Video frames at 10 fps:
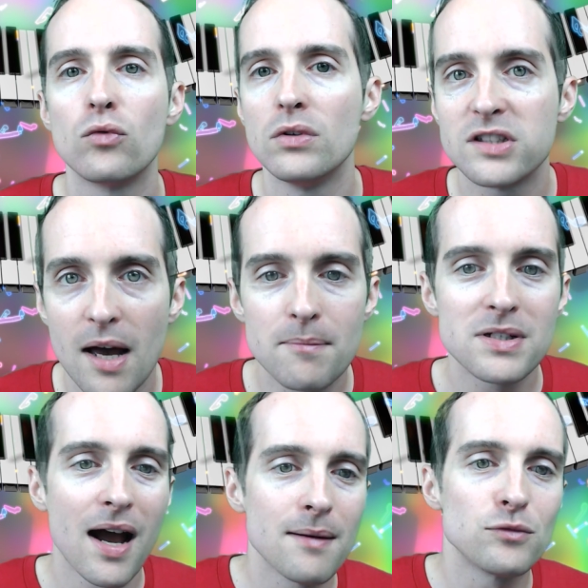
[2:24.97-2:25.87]

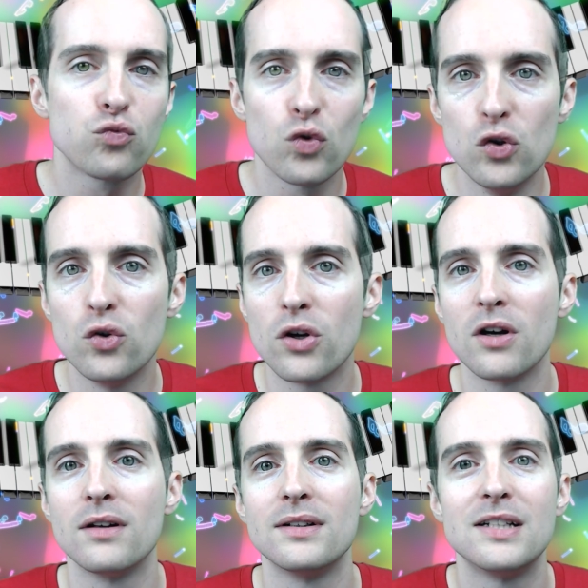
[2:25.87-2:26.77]
sometimes rude
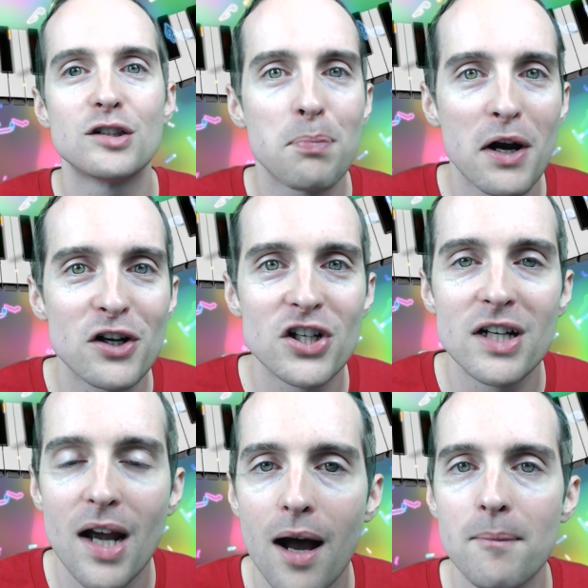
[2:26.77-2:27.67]
or disparaging
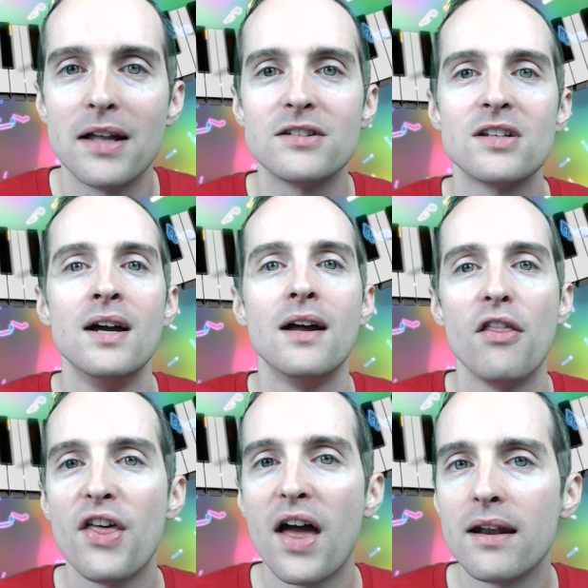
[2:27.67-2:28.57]
comments,
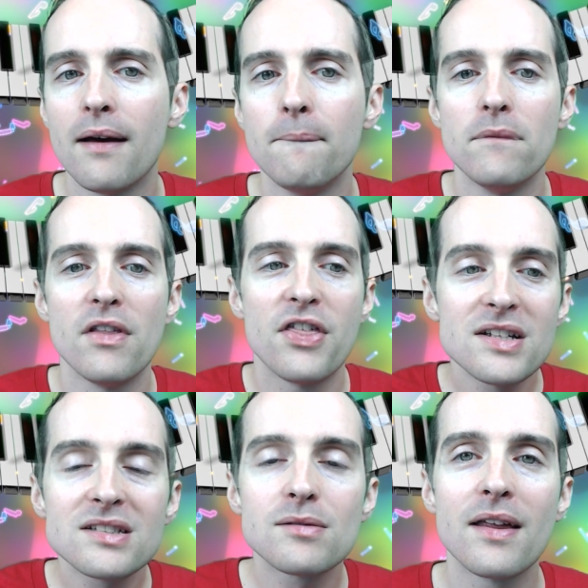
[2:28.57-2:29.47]
then
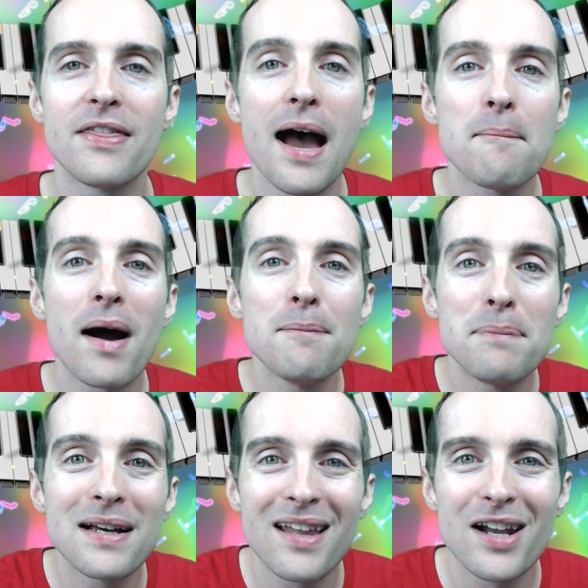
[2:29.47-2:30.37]
that might
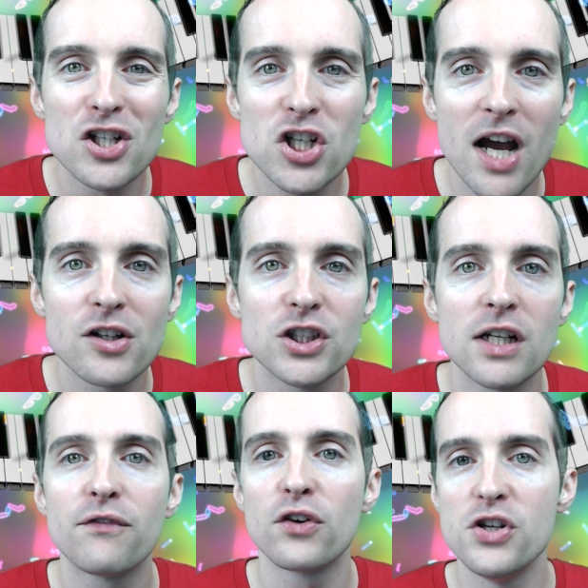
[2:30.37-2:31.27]
be a little
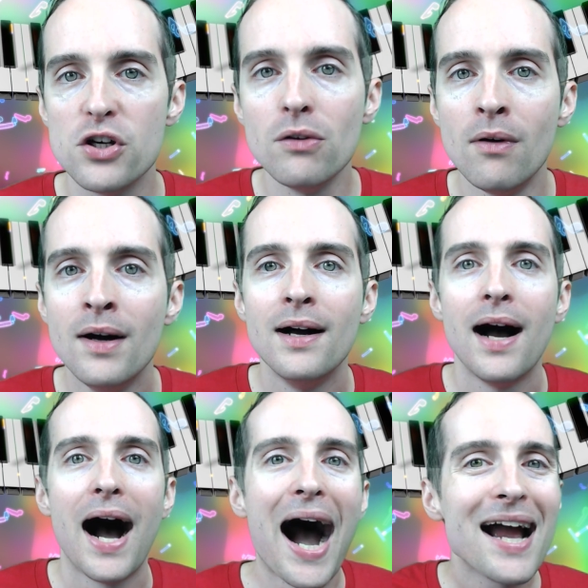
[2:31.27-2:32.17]
challenging for you.
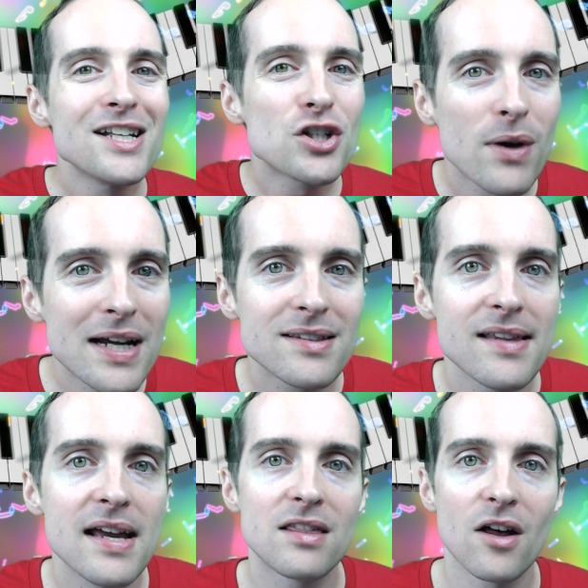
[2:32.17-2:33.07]
I
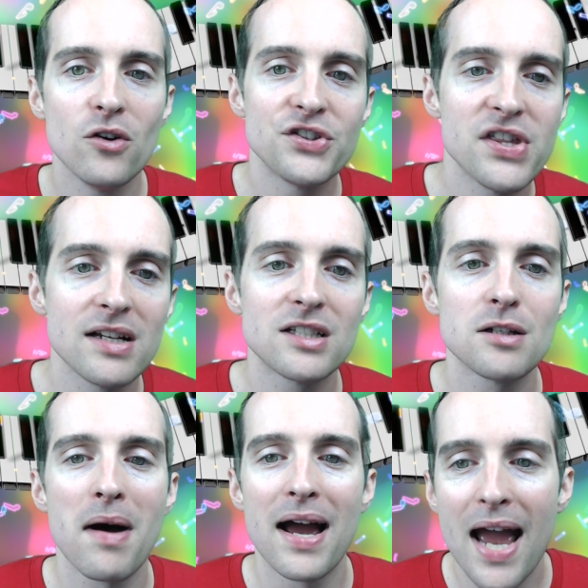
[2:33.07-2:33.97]
translate those things
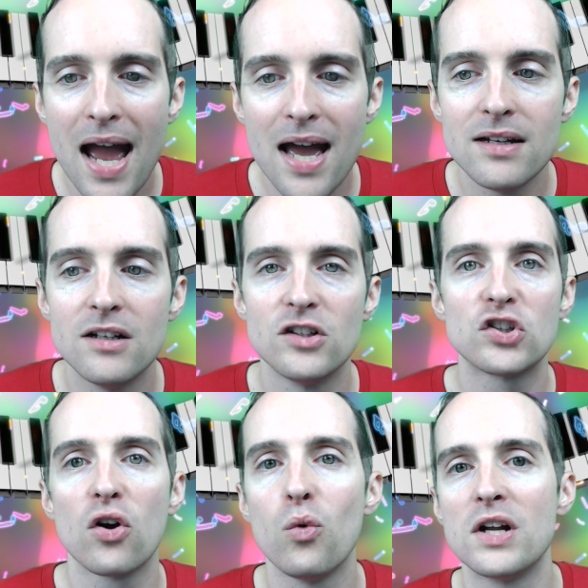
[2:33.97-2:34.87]
in my head,
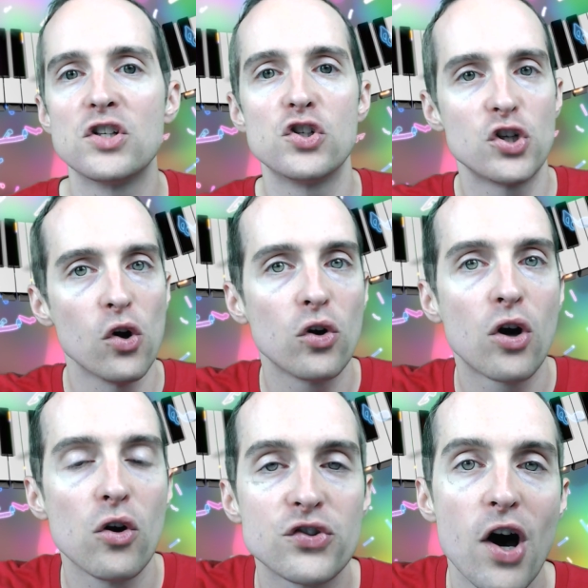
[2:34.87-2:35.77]
so when Joel
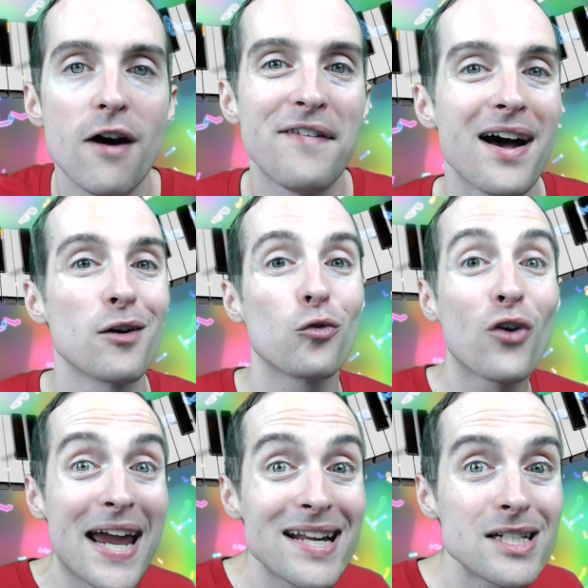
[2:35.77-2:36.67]
goes off on a
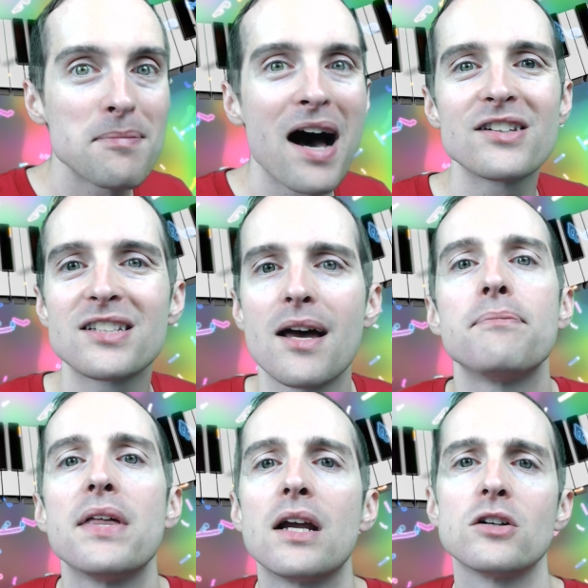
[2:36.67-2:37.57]
rant about
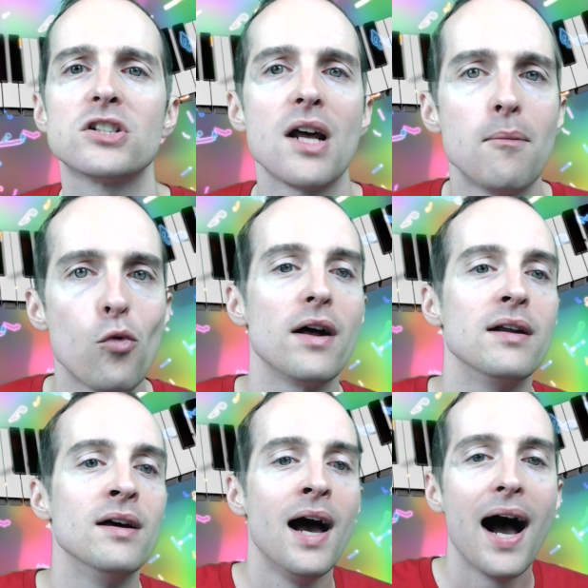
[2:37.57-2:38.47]
something or
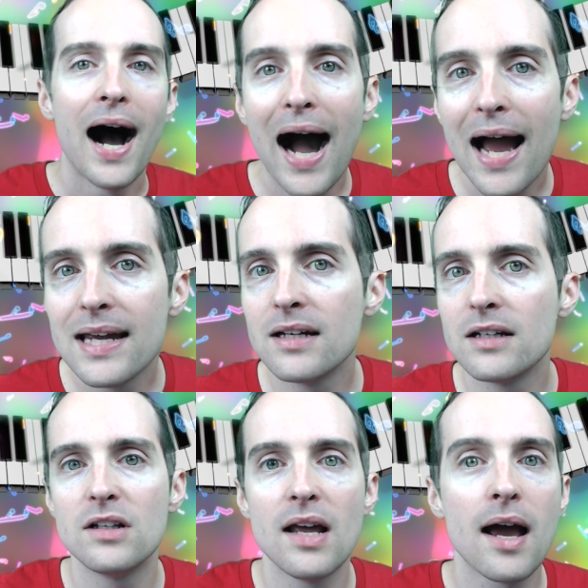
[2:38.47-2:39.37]
someone,
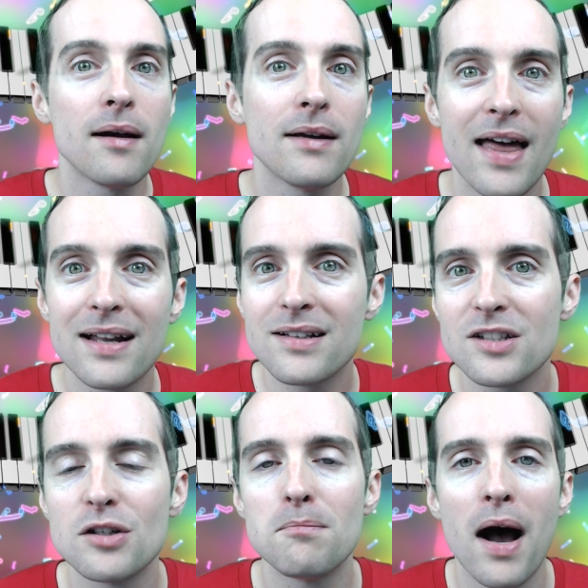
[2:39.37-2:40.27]
that
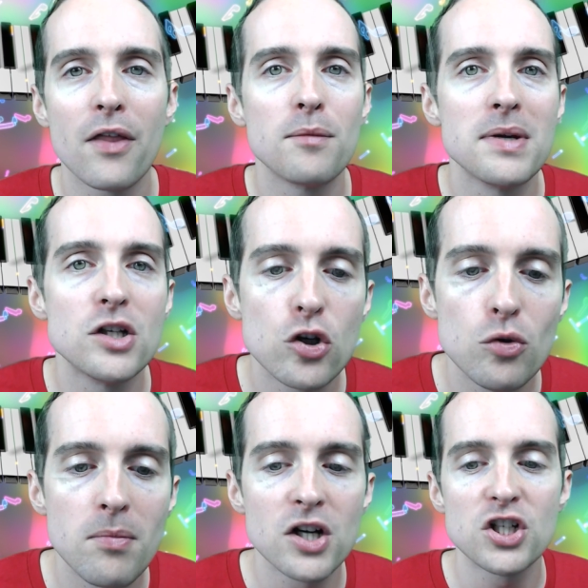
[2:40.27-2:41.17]
doesn't bother me
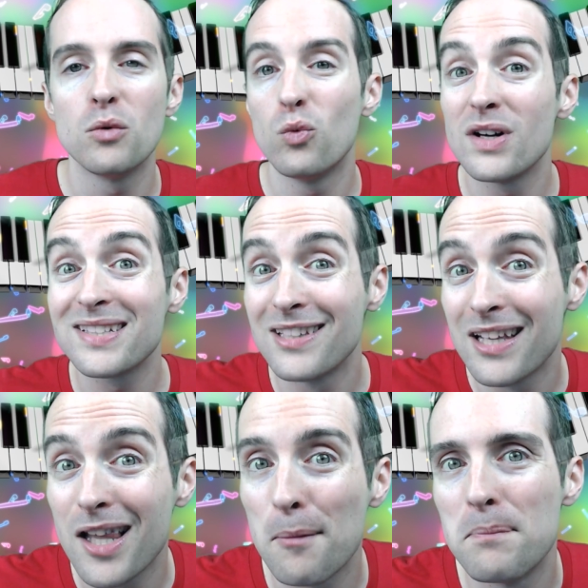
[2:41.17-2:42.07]
too much. It was a
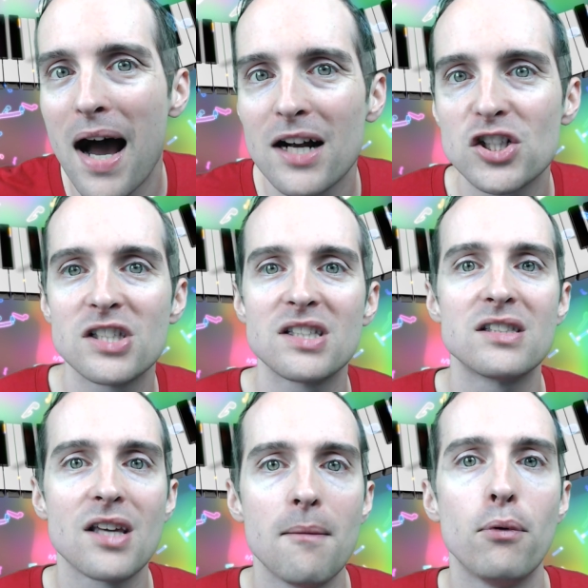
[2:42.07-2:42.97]
little obnoxious
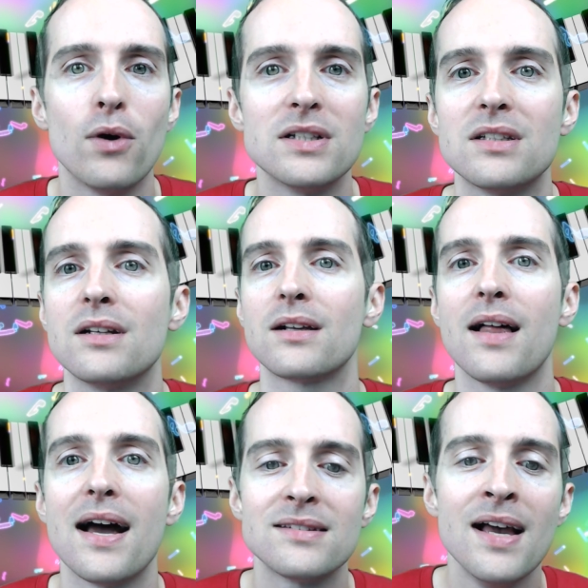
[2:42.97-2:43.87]
at some points in the
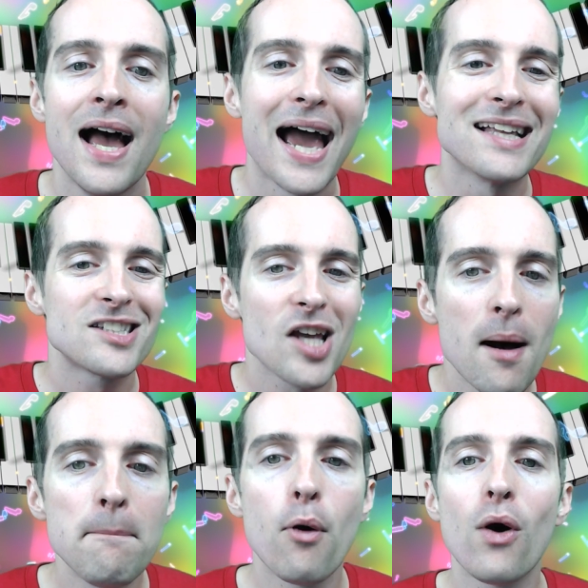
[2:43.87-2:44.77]
class. At
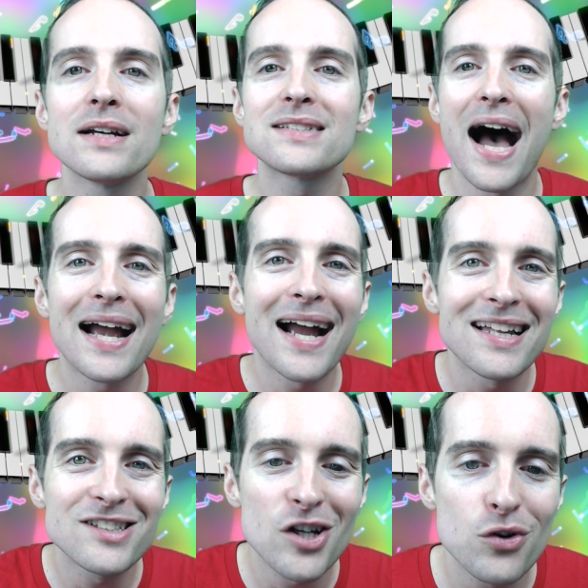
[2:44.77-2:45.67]
some points, I
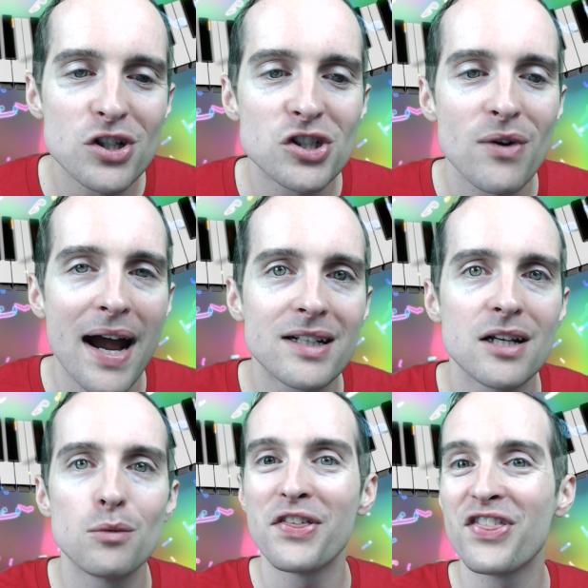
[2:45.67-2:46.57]
got so
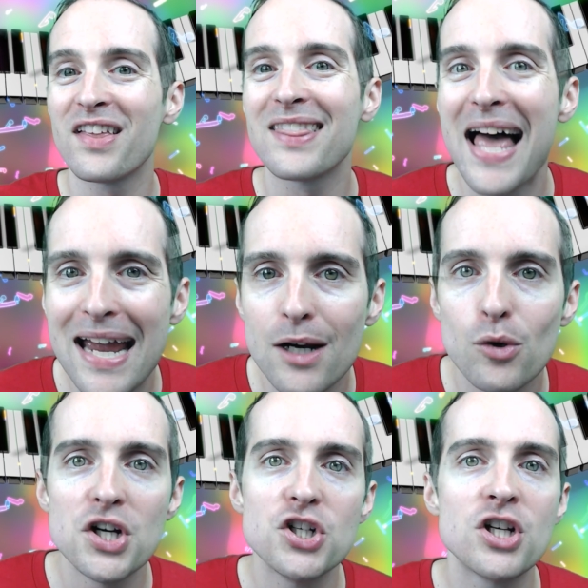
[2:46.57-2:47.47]
distracted with the
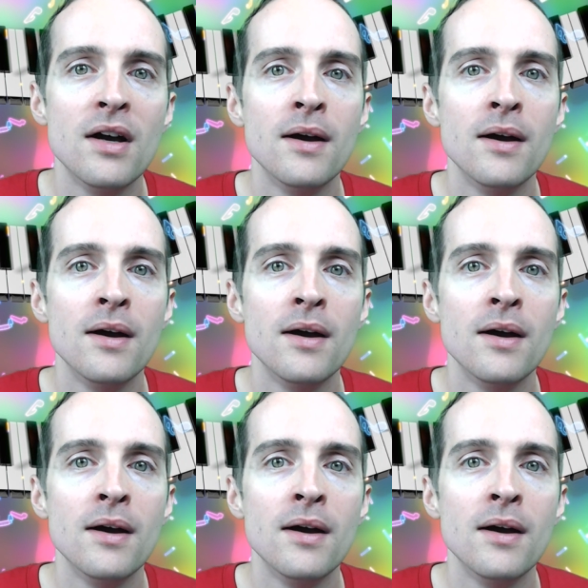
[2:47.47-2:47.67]
language,